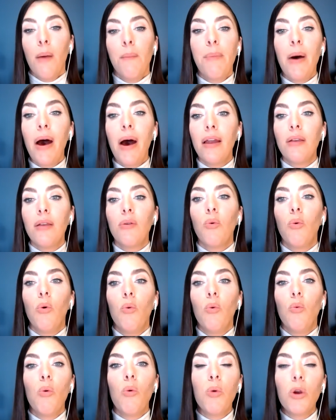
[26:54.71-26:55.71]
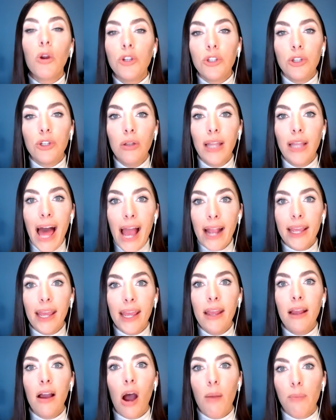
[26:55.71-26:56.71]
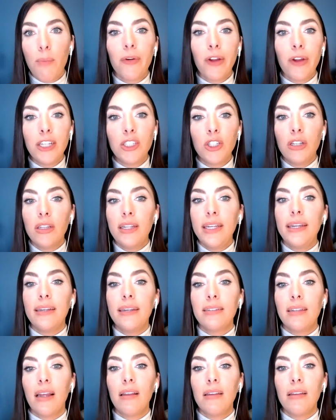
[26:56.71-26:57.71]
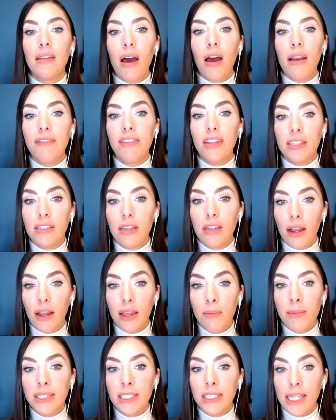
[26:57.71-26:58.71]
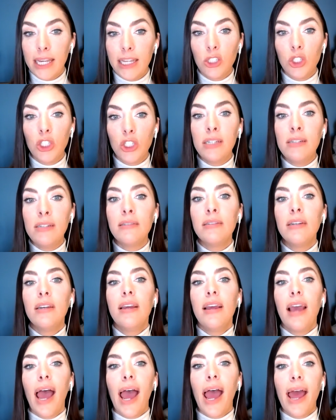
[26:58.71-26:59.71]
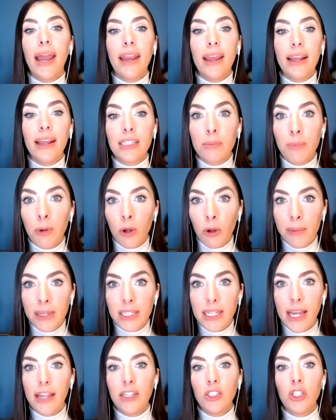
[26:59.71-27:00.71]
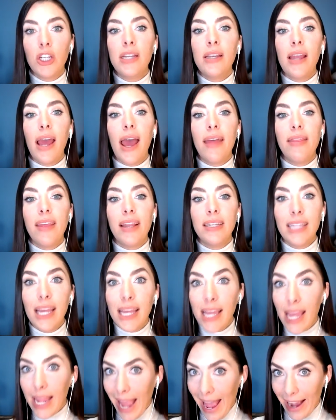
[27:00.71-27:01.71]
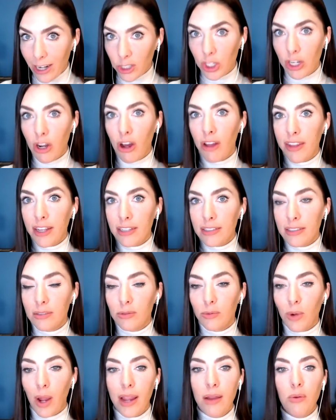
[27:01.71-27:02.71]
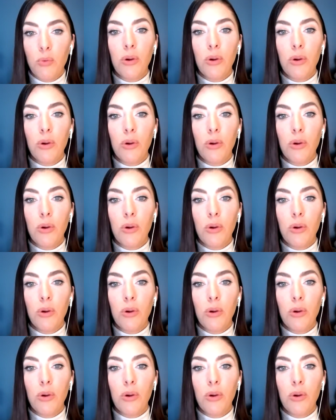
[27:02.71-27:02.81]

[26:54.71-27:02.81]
But what we're lacking operationally is a lot of this documentation and experimentation and then taking action on this, right?